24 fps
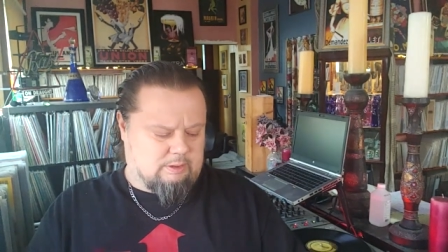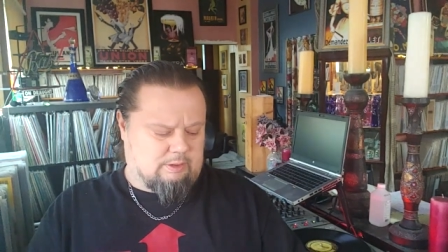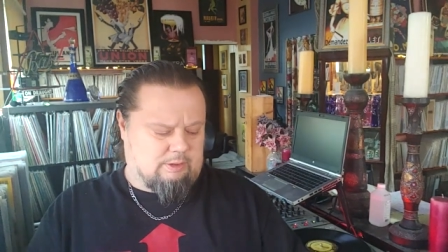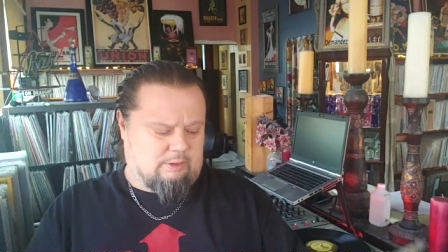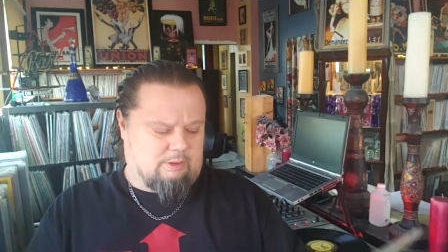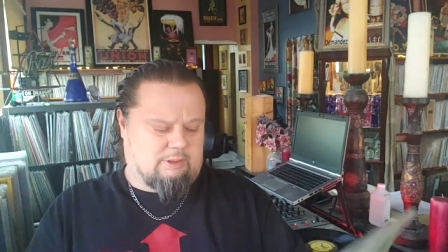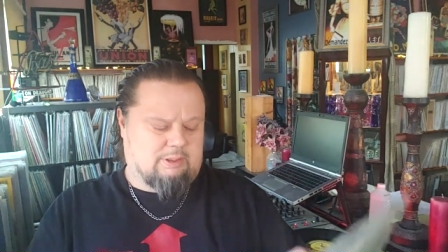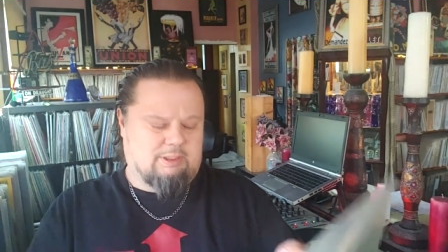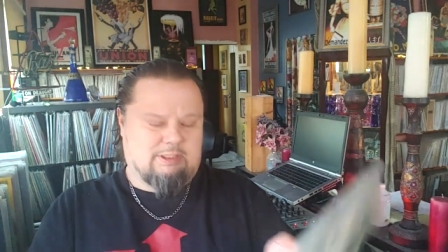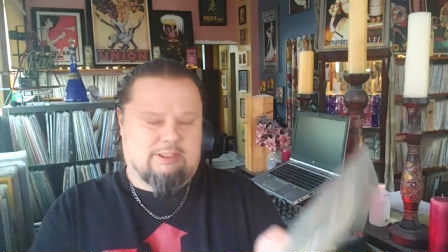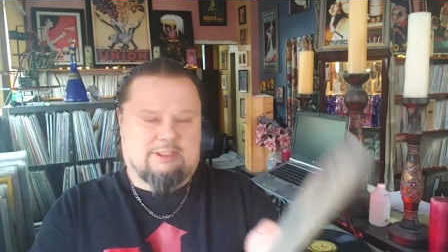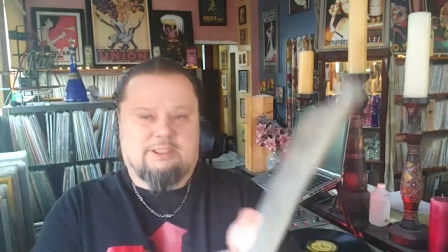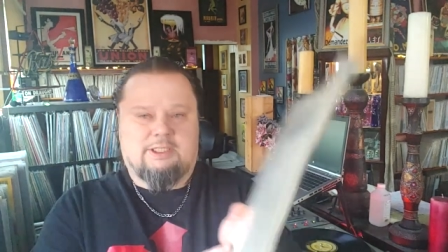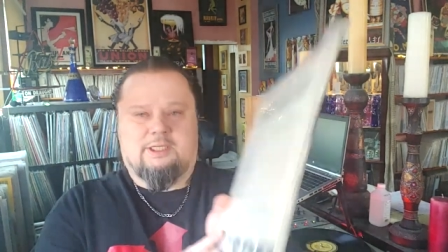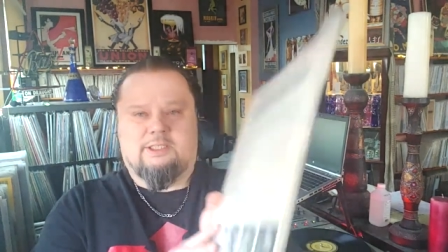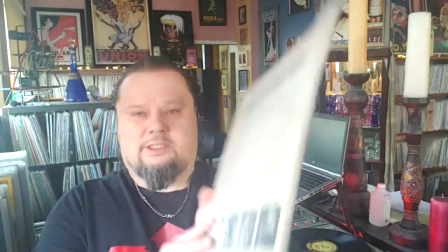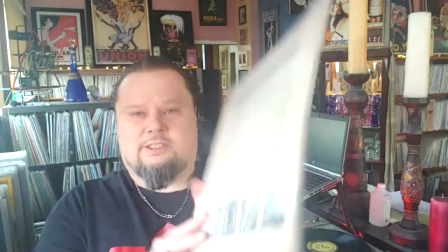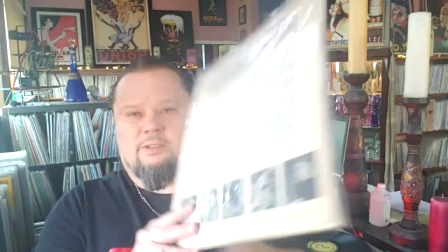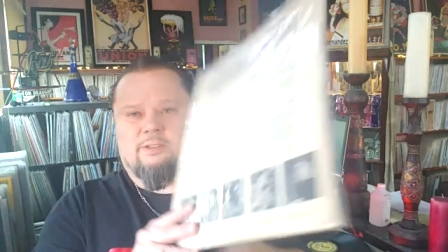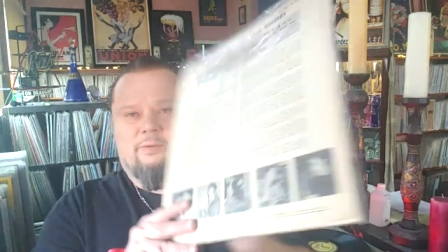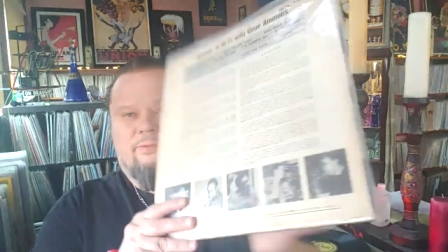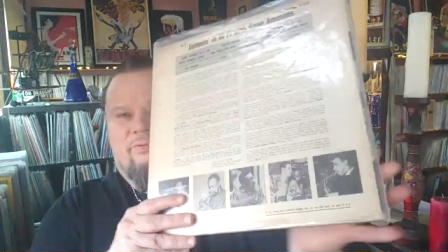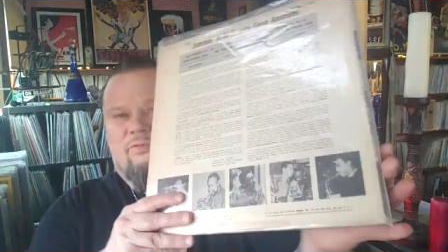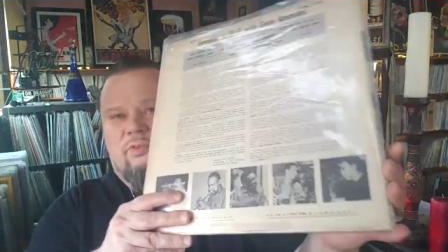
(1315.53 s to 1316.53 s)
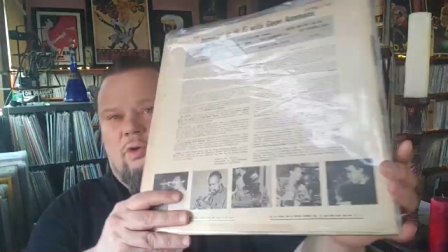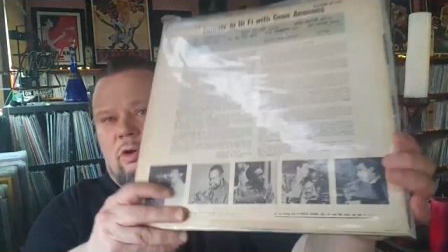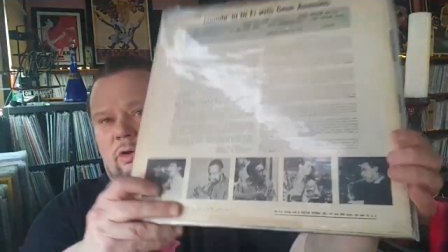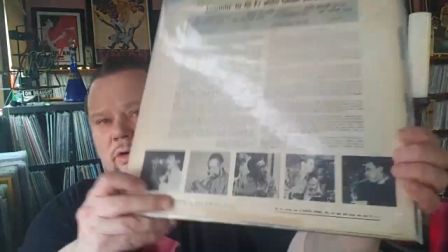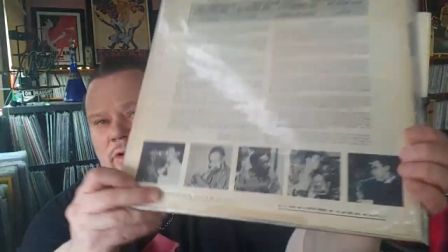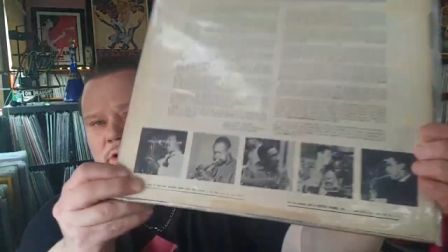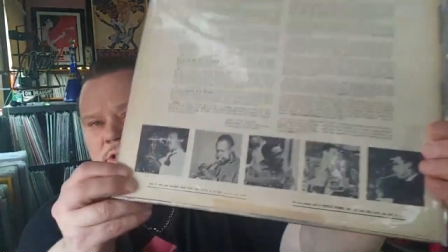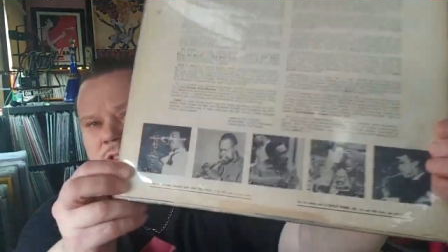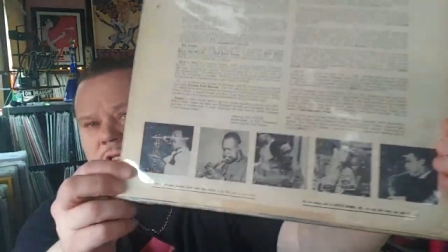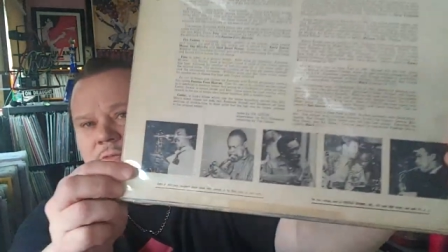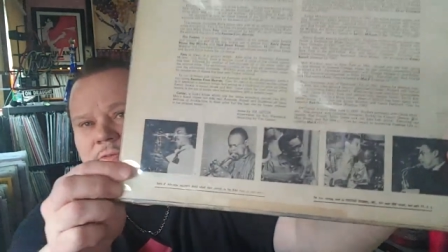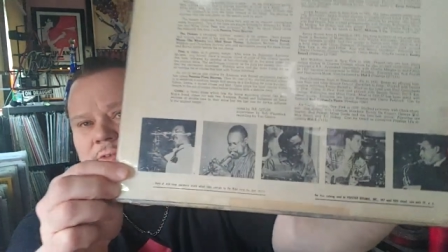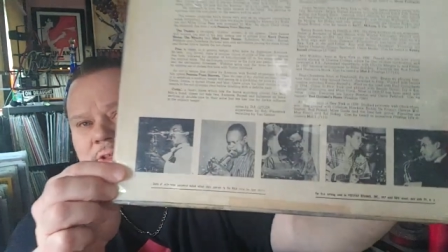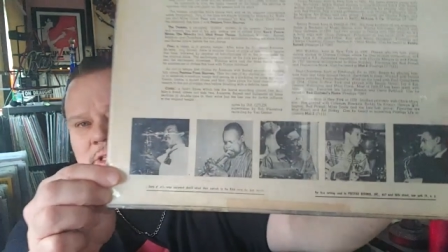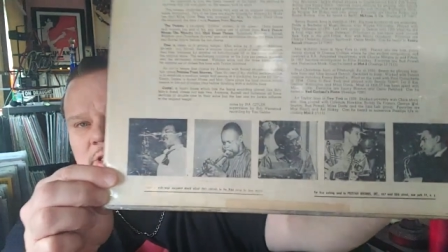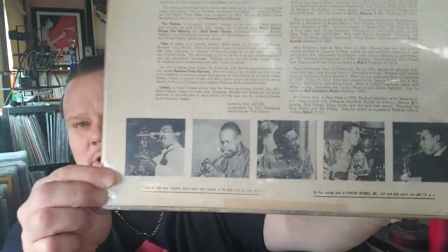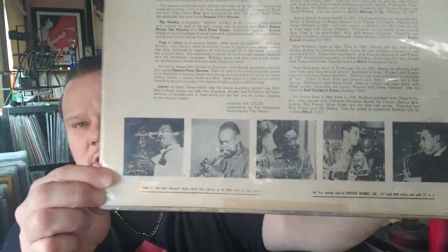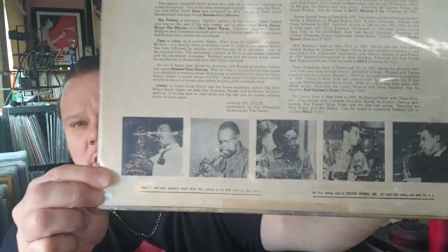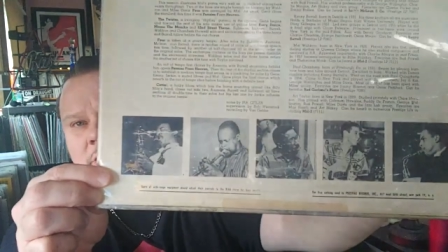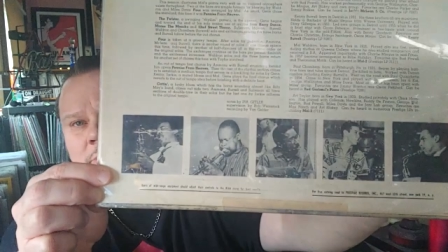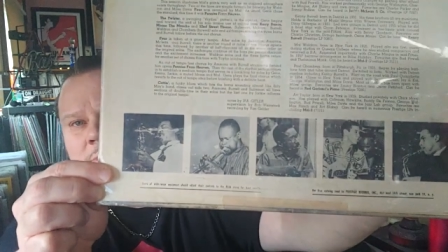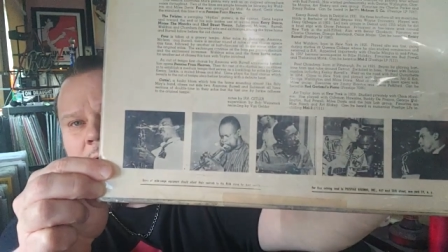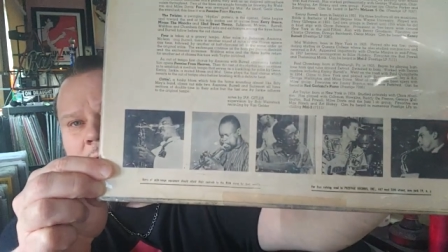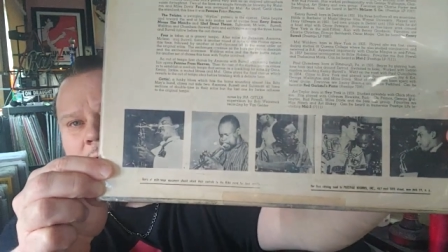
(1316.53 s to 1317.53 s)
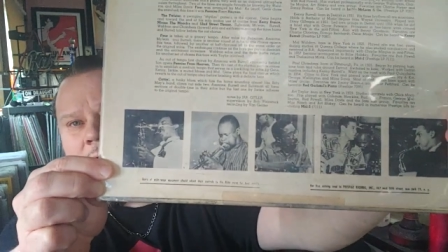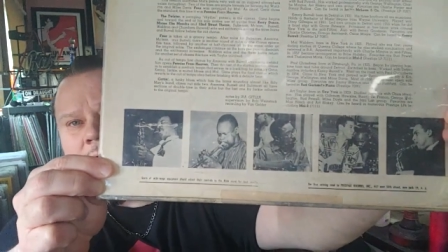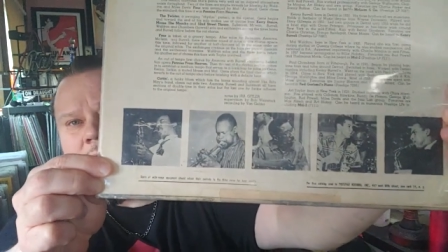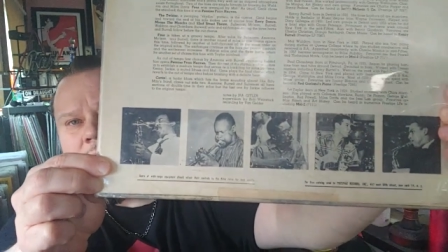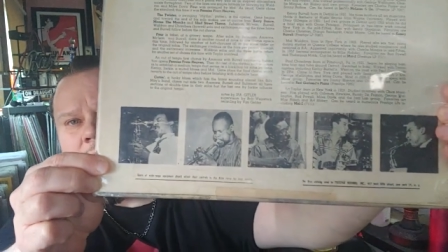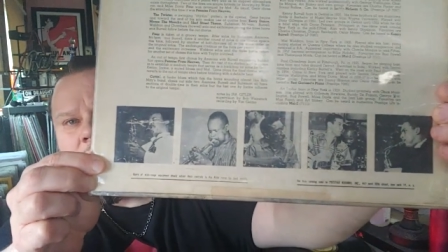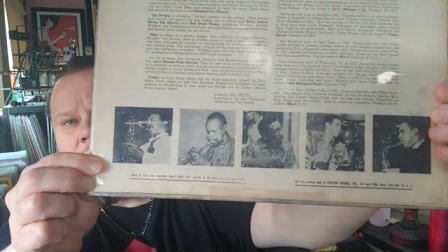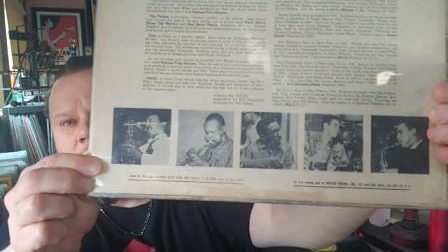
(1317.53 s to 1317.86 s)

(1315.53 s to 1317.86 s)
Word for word: You can see some photos of these young men